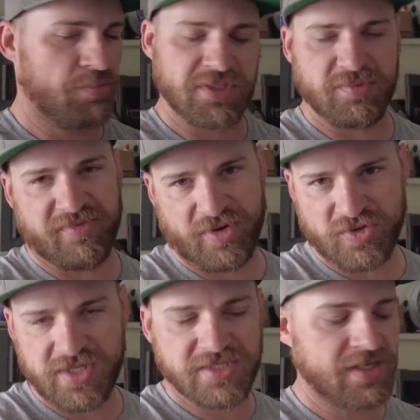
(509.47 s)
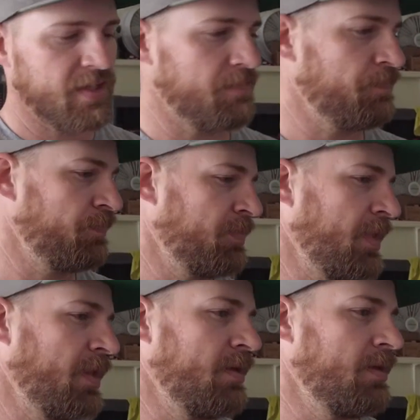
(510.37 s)
put some of our drinks in it,
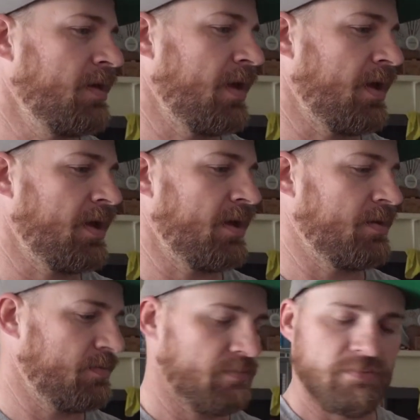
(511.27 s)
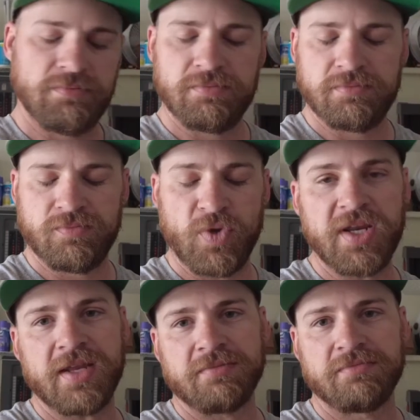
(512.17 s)
and we
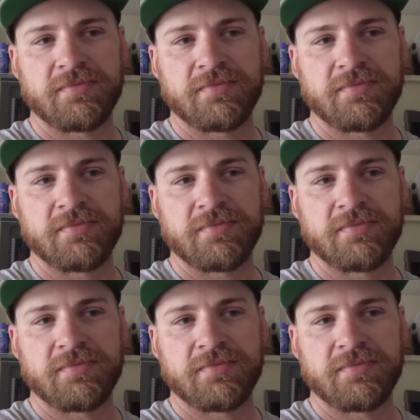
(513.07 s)
did.